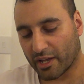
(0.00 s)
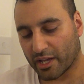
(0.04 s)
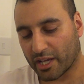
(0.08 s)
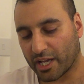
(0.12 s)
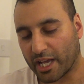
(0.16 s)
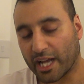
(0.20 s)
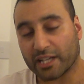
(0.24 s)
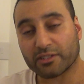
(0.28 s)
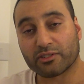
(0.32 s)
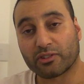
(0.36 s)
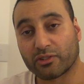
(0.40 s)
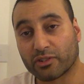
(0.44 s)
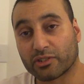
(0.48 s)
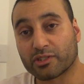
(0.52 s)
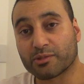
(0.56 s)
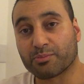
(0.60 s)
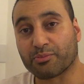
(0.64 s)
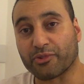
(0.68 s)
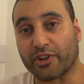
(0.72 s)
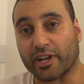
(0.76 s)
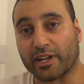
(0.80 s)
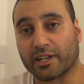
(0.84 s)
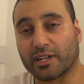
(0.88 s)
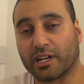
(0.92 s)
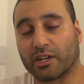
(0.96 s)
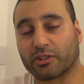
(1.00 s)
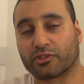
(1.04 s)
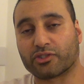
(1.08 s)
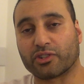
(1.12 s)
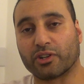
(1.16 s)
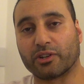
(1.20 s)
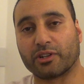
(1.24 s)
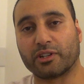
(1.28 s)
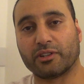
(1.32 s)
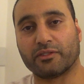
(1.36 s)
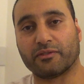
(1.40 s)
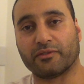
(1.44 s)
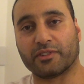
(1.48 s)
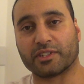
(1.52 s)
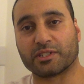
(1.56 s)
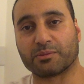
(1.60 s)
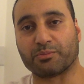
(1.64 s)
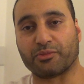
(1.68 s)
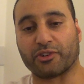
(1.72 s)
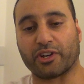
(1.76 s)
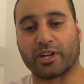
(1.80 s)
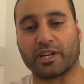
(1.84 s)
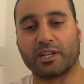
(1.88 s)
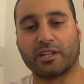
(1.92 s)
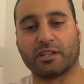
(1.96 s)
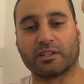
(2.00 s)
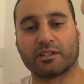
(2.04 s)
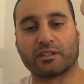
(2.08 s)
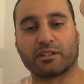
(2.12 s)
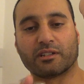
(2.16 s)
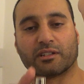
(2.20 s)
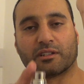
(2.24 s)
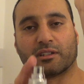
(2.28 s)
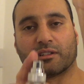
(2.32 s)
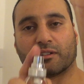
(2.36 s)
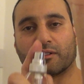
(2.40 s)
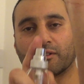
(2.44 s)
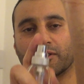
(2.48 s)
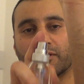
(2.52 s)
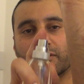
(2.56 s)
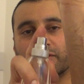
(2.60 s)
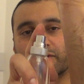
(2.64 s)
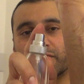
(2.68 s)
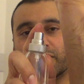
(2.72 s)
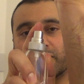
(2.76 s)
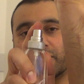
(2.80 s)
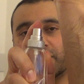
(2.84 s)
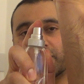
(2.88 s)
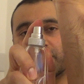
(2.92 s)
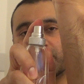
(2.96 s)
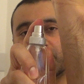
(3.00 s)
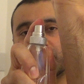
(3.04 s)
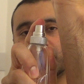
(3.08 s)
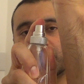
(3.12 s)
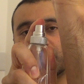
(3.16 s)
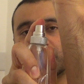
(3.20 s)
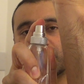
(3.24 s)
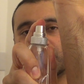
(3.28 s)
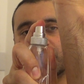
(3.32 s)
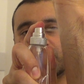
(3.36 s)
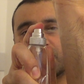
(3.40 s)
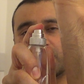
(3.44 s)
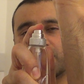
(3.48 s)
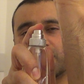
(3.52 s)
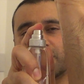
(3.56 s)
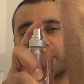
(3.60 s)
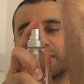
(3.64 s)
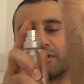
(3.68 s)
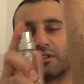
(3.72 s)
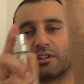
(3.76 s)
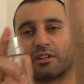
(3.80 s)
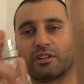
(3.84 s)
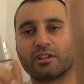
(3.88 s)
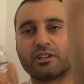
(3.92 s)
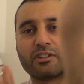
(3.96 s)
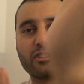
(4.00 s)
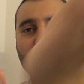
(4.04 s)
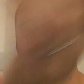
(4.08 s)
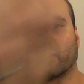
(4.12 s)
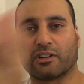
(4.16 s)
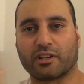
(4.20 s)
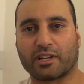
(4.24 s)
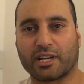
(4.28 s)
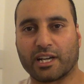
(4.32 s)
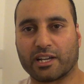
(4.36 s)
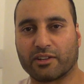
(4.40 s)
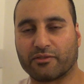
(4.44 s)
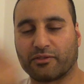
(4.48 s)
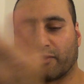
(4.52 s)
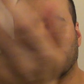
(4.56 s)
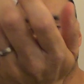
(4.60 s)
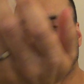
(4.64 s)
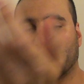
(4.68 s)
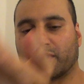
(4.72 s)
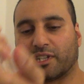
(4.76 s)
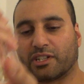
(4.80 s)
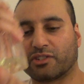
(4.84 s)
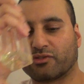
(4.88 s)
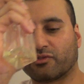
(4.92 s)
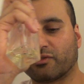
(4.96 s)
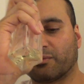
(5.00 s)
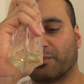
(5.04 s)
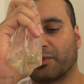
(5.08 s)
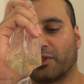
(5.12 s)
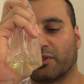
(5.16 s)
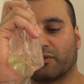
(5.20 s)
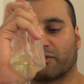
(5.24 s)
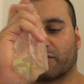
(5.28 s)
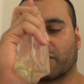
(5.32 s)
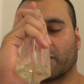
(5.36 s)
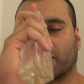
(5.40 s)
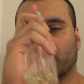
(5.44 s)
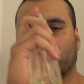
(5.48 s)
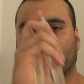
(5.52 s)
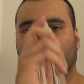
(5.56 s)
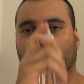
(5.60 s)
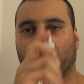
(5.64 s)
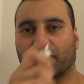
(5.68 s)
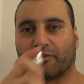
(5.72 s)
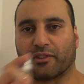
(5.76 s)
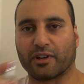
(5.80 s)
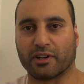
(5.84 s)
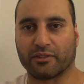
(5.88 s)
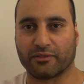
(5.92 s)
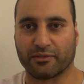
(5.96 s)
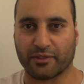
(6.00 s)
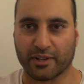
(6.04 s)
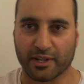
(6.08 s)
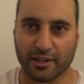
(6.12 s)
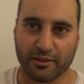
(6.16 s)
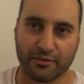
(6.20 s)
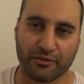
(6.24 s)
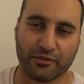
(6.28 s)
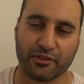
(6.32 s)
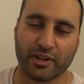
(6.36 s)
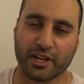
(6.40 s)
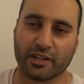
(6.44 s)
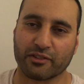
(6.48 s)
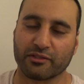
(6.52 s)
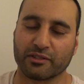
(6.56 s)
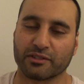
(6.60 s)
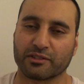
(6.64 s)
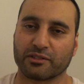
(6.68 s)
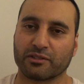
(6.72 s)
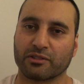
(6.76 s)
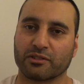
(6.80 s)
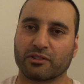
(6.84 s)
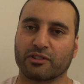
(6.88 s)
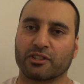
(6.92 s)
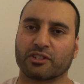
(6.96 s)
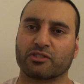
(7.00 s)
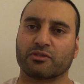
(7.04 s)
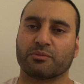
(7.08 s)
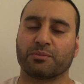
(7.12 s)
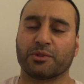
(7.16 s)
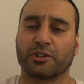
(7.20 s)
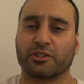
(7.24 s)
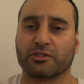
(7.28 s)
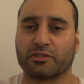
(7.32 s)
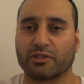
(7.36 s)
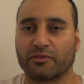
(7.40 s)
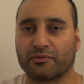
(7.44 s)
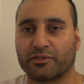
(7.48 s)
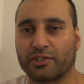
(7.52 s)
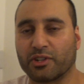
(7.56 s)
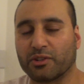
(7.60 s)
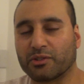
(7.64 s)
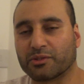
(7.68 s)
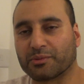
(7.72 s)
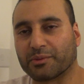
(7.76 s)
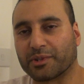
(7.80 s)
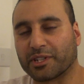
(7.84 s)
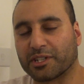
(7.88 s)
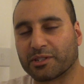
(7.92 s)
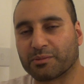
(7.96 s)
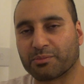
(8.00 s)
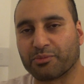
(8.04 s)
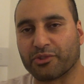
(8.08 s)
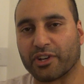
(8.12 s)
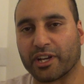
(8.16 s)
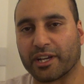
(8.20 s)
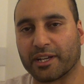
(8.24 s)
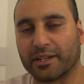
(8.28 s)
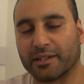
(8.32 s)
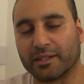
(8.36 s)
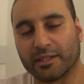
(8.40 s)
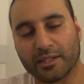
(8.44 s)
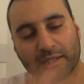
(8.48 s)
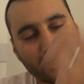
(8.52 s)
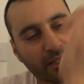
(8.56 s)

has a good spray. I'll show you the spray. So it's got kind of good distribution of fragrance, good distribution of juice when you spray it.